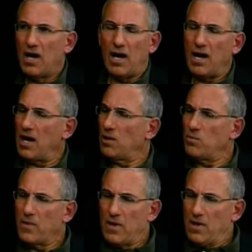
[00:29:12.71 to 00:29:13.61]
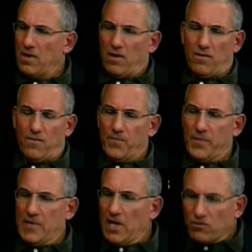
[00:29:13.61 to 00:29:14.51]
Um,
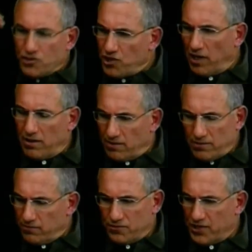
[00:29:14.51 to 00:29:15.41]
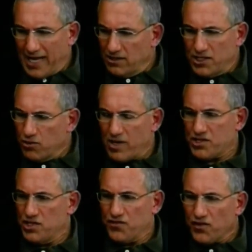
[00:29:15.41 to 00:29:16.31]
you know, ju challenging
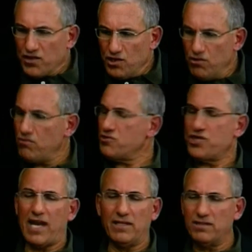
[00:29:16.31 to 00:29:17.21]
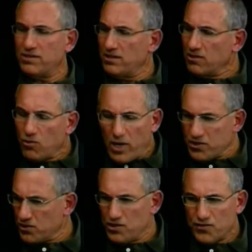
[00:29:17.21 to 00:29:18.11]
questions for you, challenging
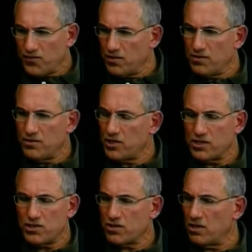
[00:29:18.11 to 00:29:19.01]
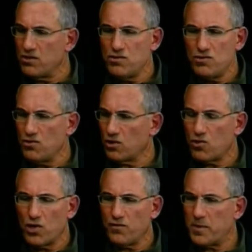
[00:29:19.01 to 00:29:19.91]
questions right. for judges on the New York
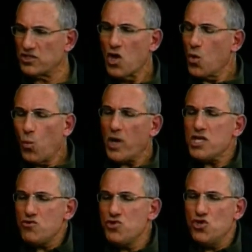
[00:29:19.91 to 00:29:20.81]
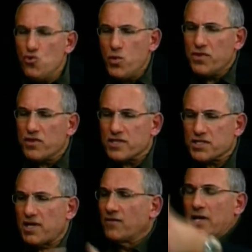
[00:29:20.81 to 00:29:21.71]
Court of Appeals. What do you do with this
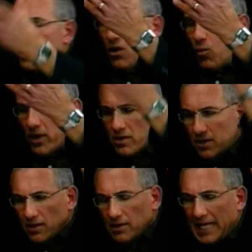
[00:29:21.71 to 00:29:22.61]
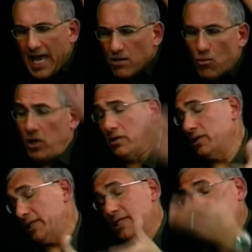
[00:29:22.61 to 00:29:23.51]
stuff? You know, one of the landmark
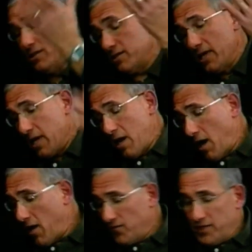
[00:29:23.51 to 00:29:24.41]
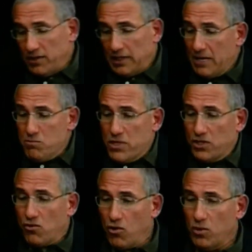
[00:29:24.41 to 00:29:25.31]
decisions of the Lippman
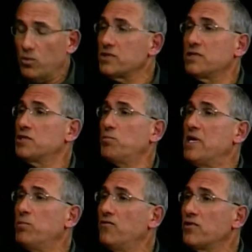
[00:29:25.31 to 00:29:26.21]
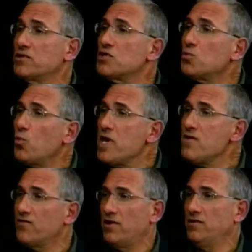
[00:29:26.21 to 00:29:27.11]
court was this People versus
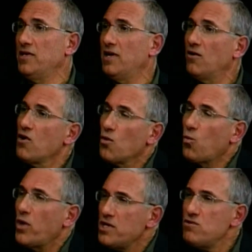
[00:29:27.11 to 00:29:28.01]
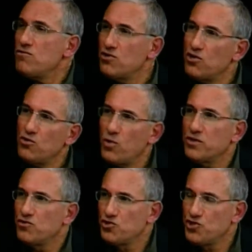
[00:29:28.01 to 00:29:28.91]
Weaver. You right. know, what do you do
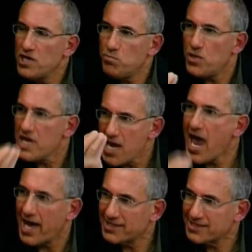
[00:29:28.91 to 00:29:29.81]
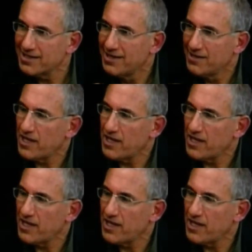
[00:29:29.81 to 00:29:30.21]
with G P S that's, right.